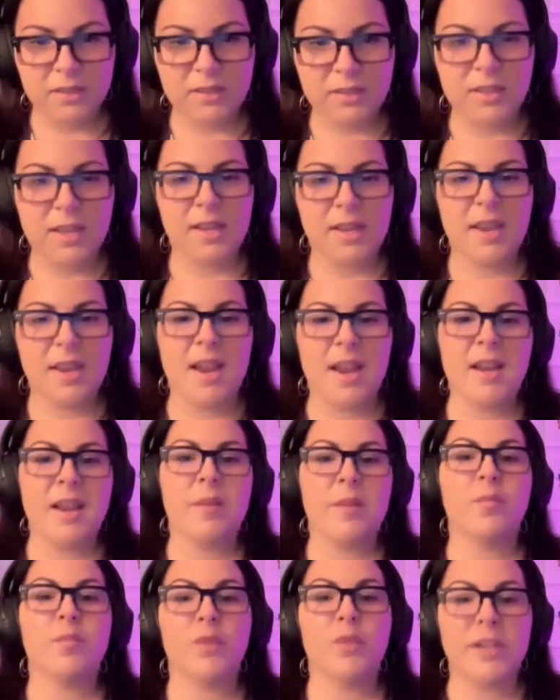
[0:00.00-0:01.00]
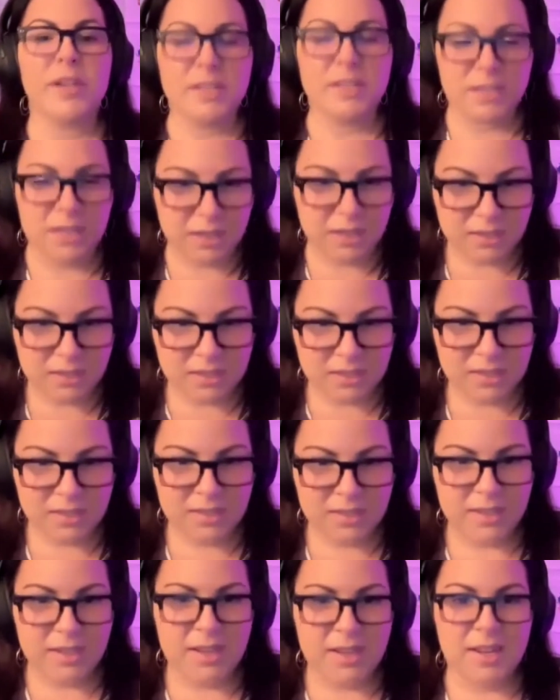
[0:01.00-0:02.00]
They can embrace it
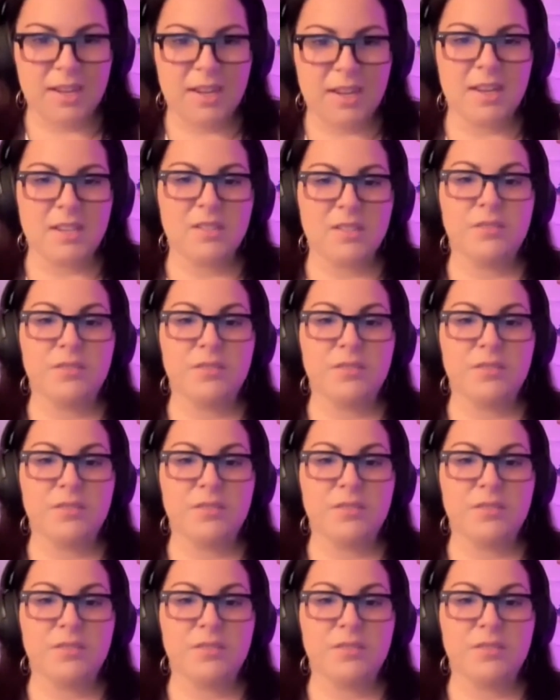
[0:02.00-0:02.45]
and